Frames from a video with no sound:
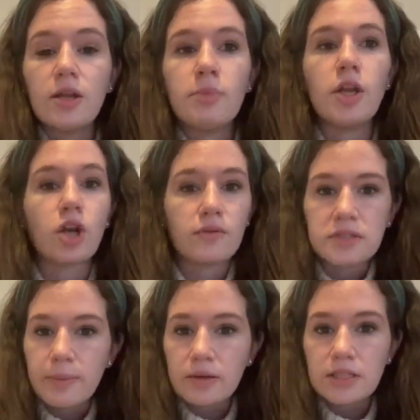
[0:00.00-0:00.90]
be nervous
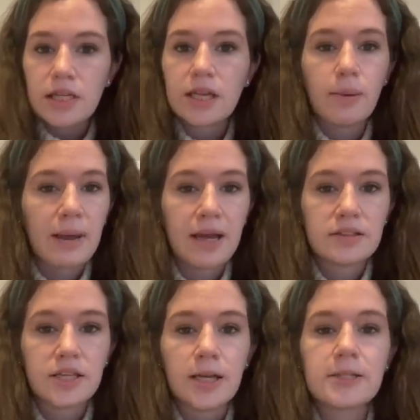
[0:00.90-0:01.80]
about taking a math
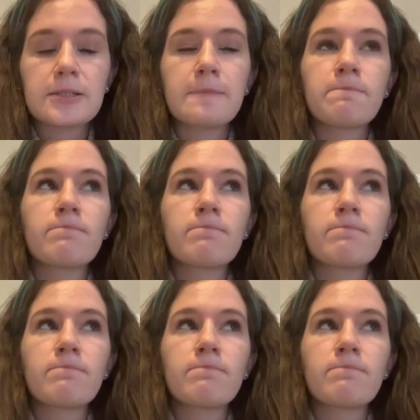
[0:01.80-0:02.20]
test,